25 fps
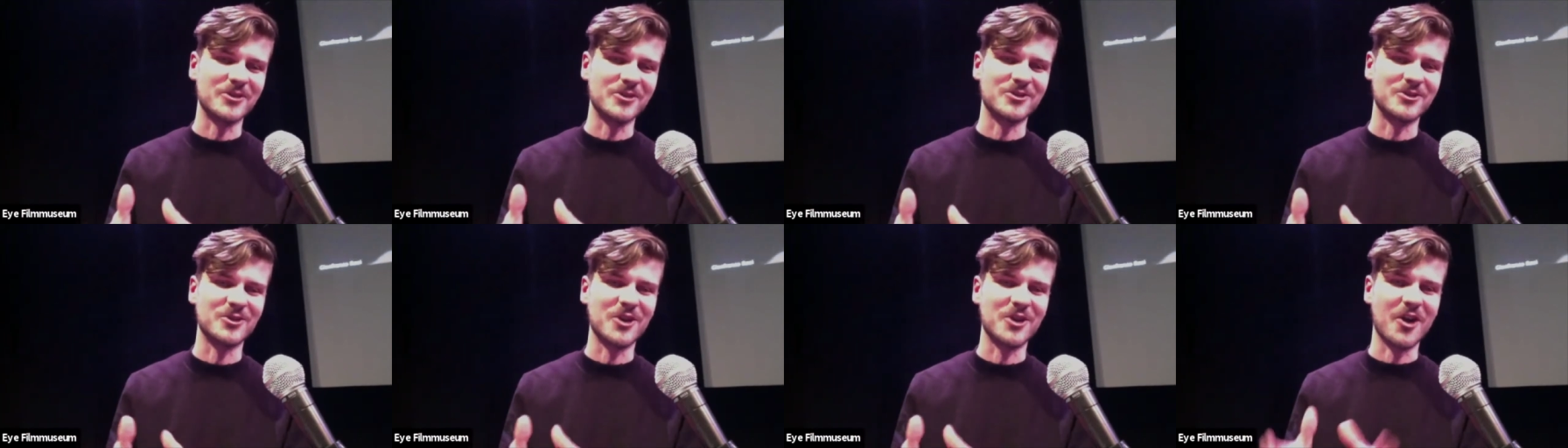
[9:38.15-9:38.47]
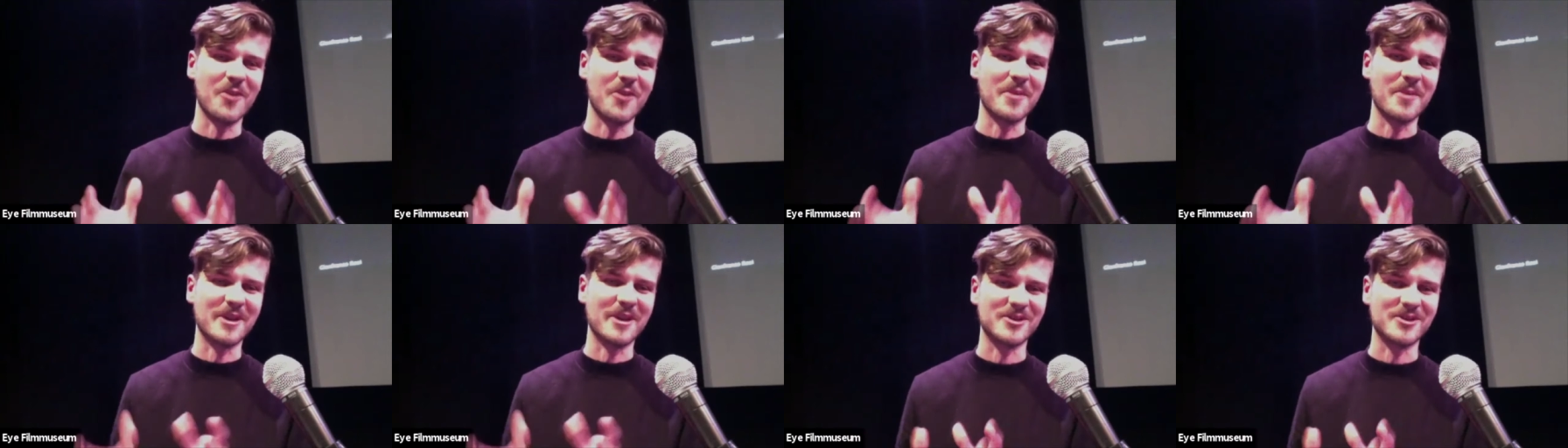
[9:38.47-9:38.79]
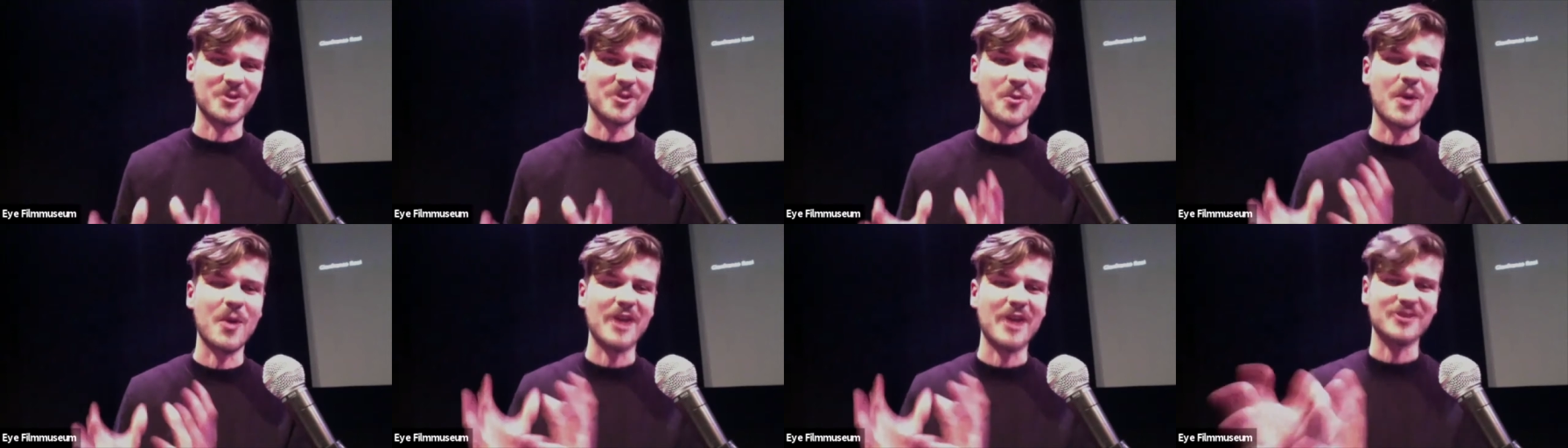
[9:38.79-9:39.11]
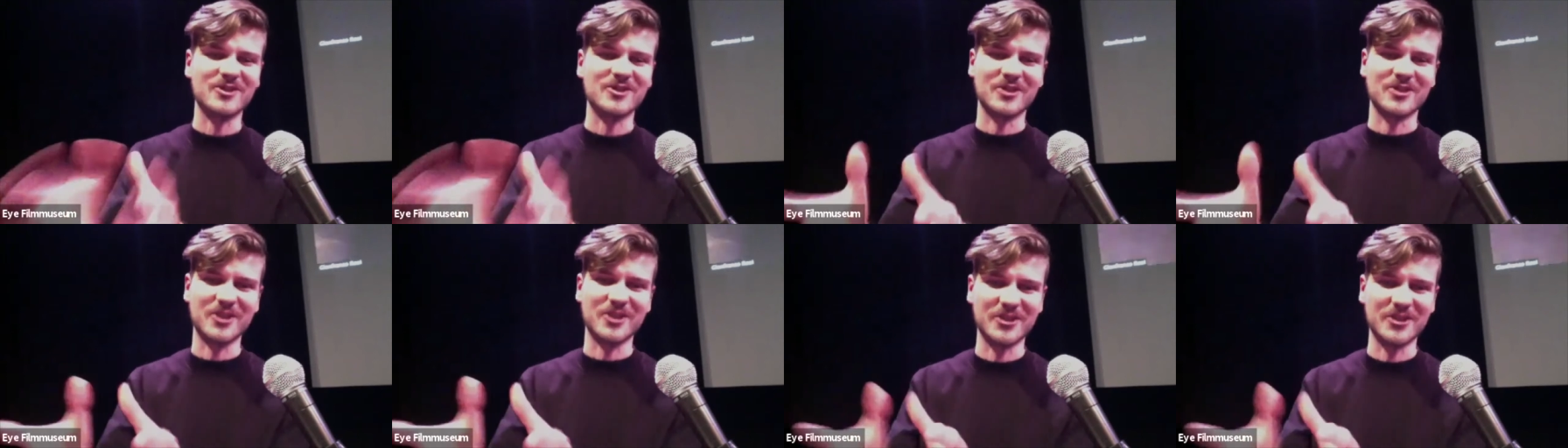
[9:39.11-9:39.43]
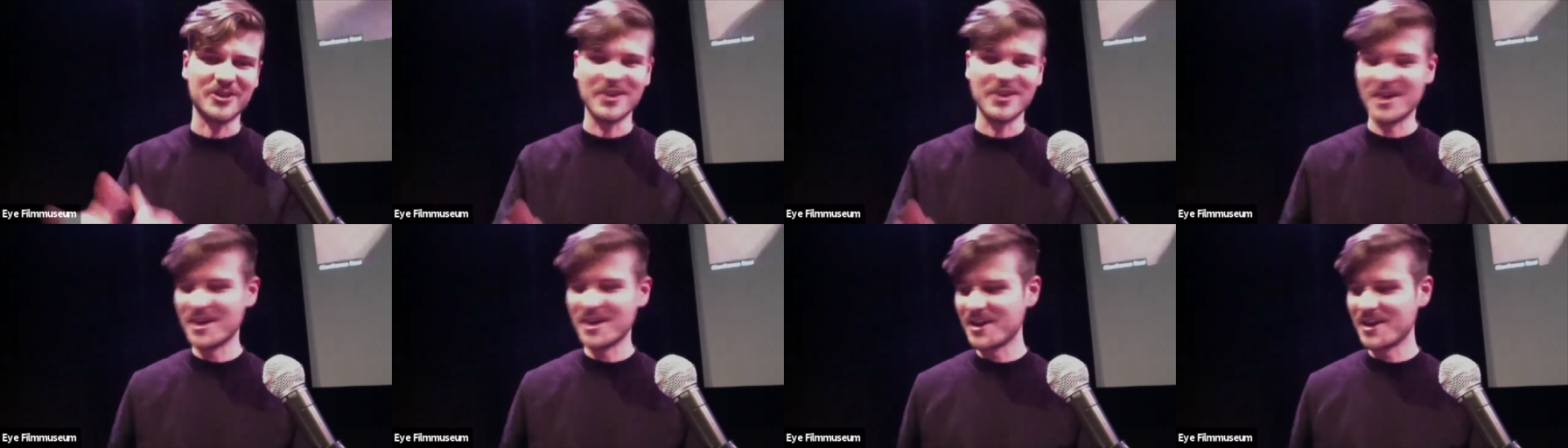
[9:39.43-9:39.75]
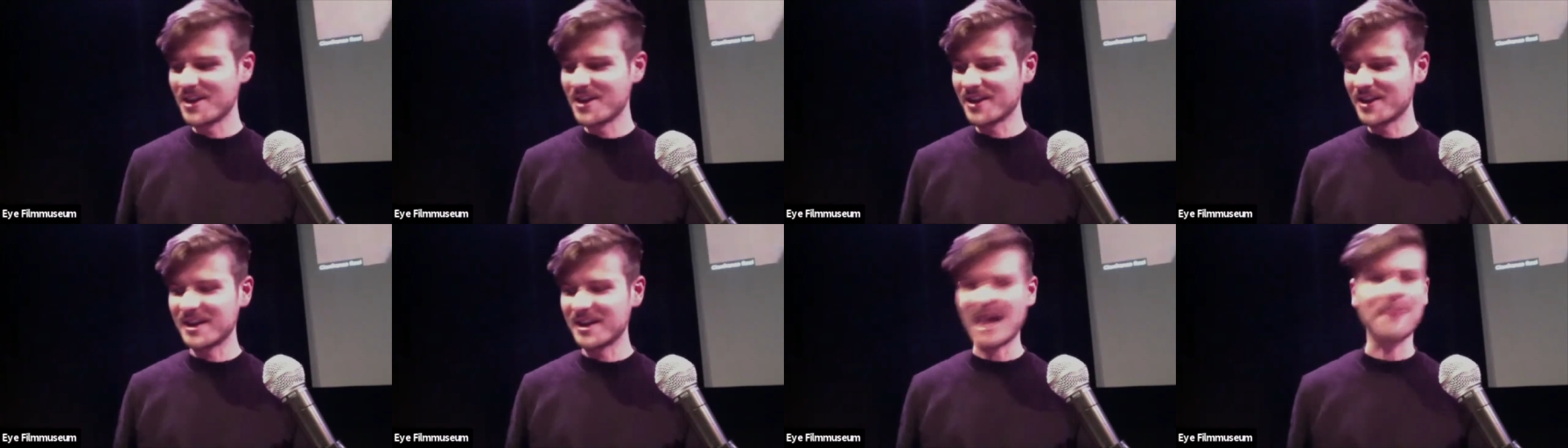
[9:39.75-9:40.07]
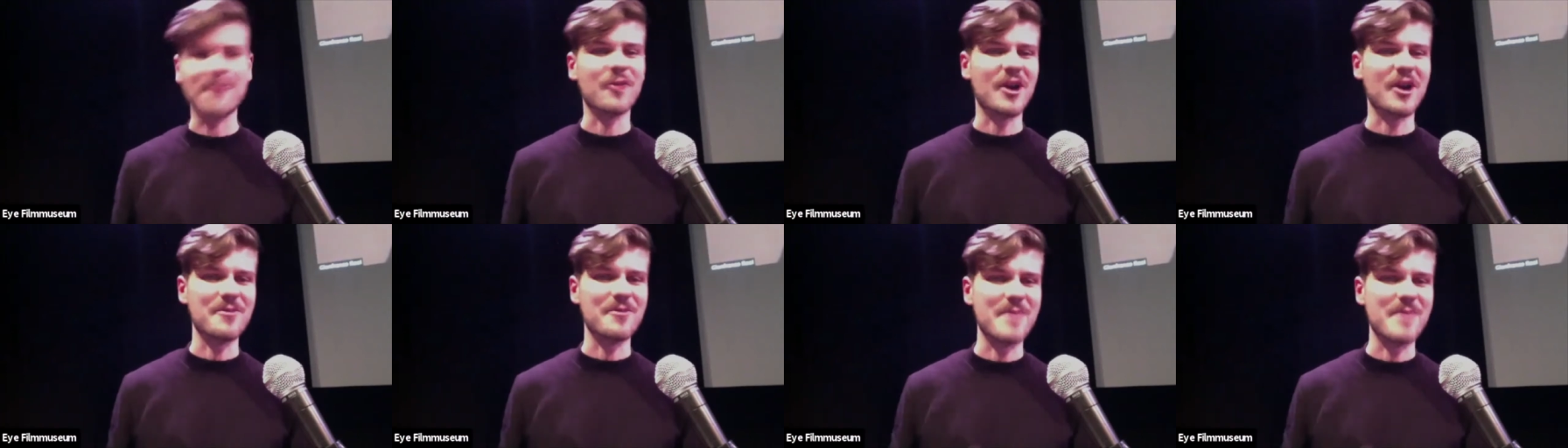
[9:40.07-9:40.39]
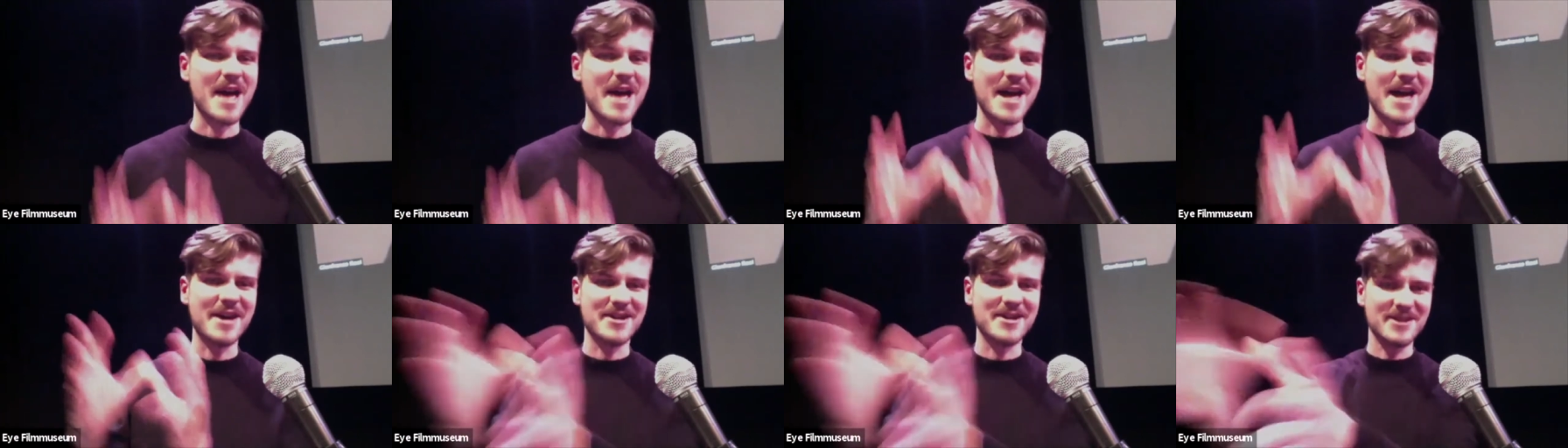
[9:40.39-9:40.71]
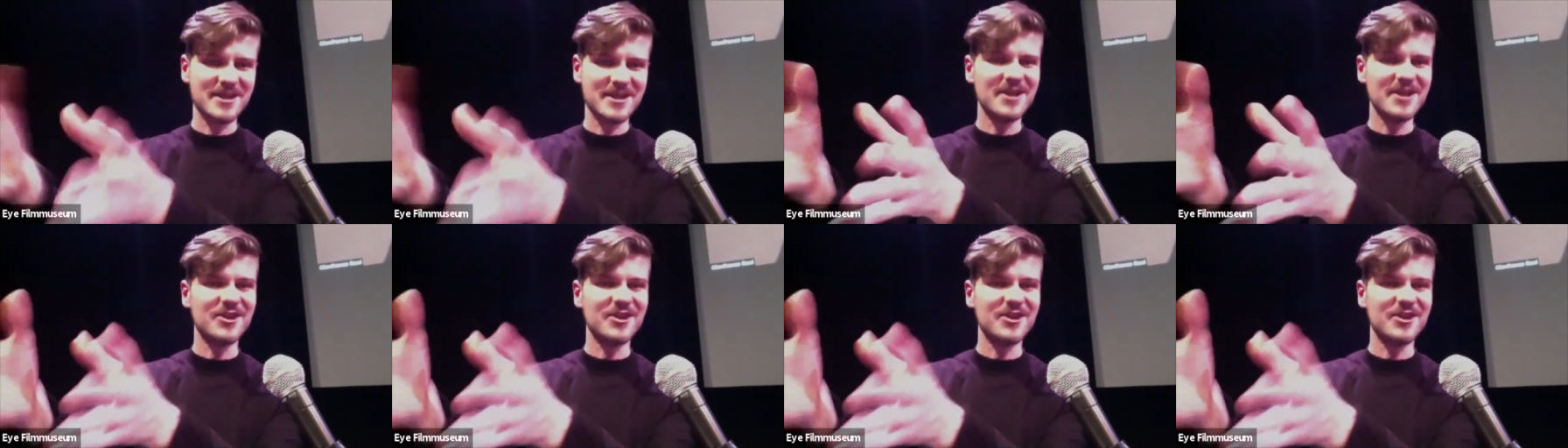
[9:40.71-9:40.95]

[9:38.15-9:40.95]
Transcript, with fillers: to come as a Western cameraman,